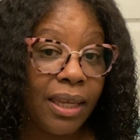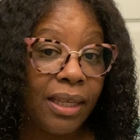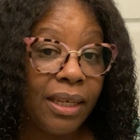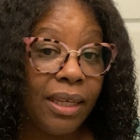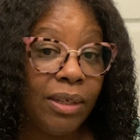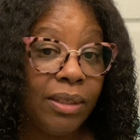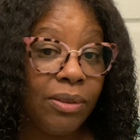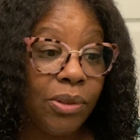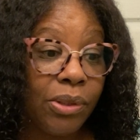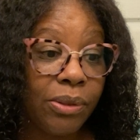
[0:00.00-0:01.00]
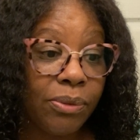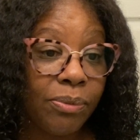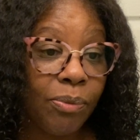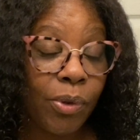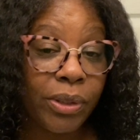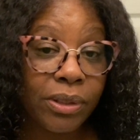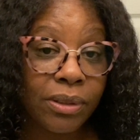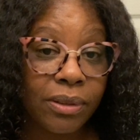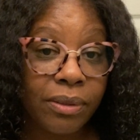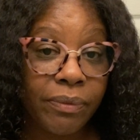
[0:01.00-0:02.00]
and he, worked
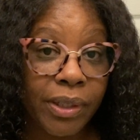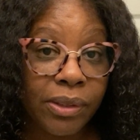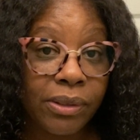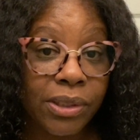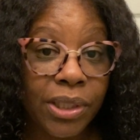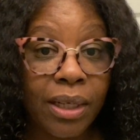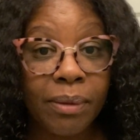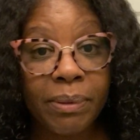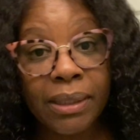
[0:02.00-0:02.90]
a regular job.